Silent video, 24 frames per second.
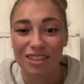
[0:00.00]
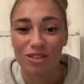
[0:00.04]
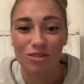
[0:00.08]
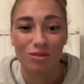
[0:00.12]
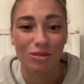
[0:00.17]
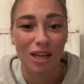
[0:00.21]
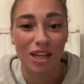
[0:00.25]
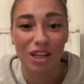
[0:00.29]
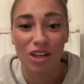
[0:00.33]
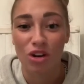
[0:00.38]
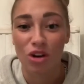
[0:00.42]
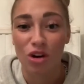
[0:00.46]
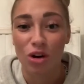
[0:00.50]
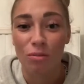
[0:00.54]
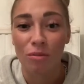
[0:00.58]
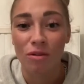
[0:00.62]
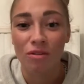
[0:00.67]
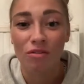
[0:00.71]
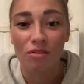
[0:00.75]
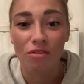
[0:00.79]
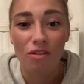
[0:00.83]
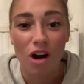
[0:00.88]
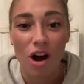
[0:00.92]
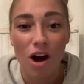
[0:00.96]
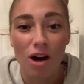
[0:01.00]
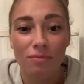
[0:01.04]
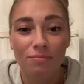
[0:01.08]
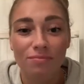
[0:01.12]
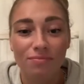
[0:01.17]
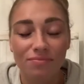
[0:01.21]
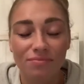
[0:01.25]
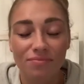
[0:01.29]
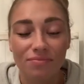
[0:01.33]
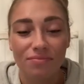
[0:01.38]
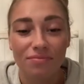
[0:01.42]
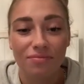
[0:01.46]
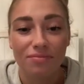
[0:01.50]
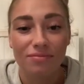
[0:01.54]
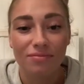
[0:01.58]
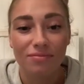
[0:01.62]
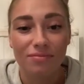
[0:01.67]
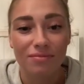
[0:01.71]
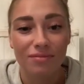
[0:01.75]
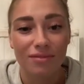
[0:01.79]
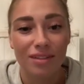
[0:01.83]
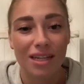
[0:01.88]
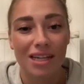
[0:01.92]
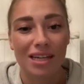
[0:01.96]
where you're coming from.
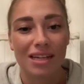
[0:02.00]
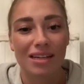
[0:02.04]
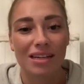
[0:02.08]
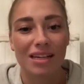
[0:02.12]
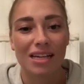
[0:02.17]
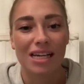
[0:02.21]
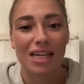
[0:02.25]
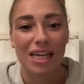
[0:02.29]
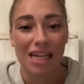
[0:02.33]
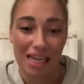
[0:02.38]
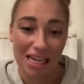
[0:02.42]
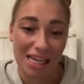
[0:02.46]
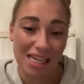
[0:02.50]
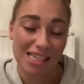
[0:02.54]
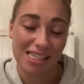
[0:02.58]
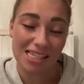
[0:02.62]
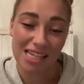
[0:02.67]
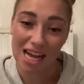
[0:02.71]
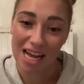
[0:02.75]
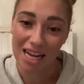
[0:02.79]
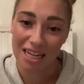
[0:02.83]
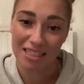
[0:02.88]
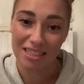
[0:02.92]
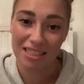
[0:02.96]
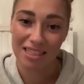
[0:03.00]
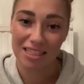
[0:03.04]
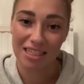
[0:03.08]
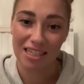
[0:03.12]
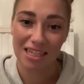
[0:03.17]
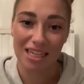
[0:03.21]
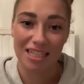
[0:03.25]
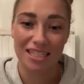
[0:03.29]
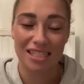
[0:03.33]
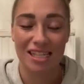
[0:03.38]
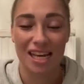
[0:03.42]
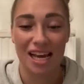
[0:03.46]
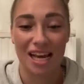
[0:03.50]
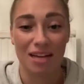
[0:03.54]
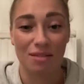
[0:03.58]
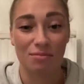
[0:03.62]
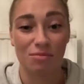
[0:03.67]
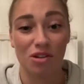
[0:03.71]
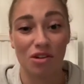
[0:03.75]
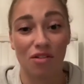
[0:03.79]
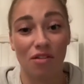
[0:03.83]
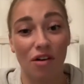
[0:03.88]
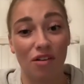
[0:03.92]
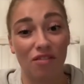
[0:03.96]
He said in terms
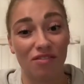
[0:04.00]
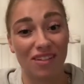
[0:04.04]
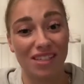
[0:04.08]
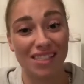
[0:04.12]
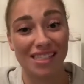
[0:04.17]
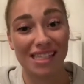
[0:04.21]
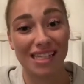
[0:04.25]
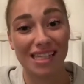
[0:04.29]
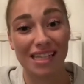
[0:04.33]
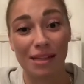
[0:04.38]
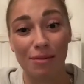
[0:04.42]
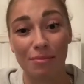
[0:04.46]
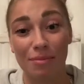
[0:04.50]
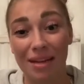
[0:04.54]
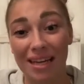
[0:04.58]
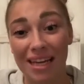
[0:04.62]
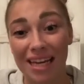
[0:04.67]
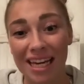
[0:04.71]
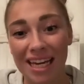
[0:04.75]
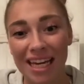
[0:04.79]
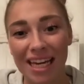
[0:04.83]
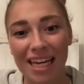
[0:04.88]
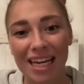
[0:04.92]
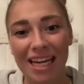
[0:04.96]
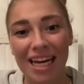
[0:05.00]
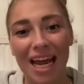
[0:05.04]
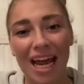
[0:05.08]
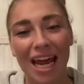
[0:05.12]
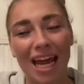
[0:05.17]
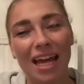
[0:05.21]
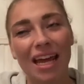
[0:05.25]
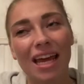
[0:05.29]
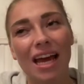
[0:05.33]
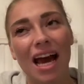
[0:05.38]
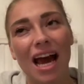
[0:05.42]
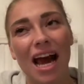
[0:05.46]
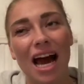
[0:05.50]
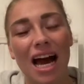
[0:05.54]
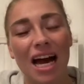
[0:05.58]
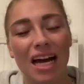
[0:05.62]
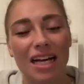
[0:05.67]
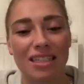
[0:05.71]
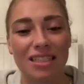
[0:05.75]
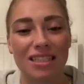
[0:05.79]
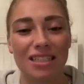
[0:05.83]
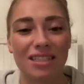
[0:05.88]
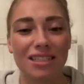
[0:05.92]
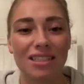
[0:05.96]
of obviously the bikini,
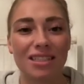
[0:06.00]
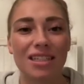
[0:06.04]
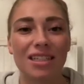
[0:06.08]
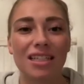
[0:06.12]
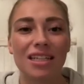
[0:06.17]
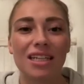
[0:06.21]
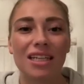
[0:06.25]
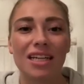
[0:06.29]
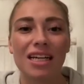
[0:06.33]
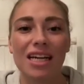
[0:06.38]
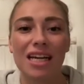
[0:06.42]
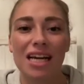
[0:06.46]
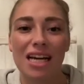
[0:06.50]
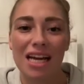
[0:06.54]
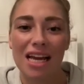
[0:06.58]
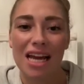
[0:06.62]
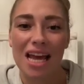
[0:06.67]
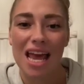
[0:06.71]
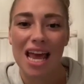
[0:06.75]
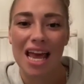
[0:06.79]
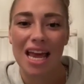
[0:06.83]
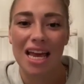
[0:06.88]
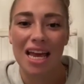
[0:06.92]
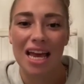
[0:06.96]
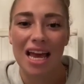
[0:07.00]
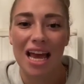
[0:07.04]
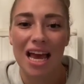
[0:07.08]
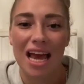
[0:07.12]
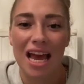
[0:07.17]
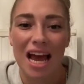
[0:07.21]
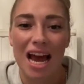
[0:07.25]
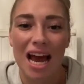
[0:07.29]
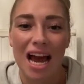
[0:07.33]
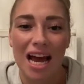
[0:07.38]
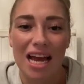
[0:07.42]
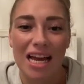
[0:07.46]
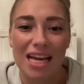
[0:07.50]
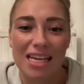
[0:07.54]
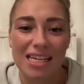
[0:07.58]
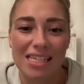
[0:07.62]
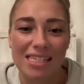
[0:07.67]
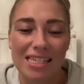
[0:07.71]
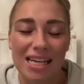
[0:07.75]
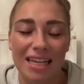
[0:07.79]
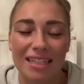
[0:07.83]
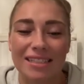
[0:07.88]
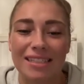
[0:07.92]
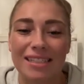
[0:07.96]
and he
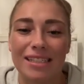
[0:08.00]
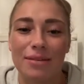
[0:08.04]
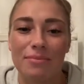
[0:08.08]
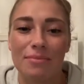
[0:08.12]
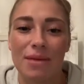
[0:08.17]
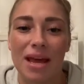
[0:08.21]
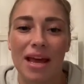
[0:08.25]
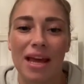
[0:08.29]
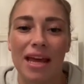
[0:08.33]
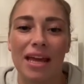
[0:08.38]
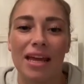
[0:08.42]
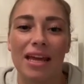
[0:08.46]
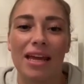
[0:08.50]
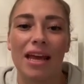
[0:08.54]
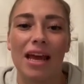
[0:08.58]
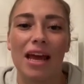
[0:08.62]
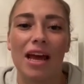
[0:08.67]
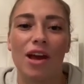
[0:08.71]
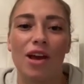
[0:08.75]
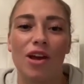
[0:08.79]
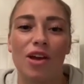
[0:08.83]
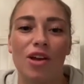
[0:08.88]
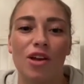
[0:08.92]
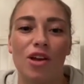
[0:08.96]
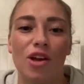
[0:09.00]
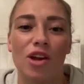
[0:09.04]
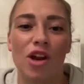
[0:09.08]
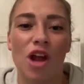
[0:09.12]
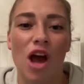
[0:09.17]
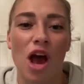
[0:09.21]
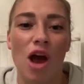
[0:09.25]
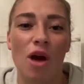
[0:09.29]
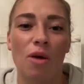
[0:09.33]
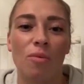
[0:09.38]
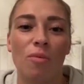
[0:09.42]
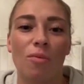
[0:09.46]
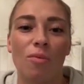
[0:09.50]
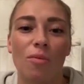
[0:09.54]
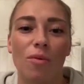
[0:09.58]
said to me, you know,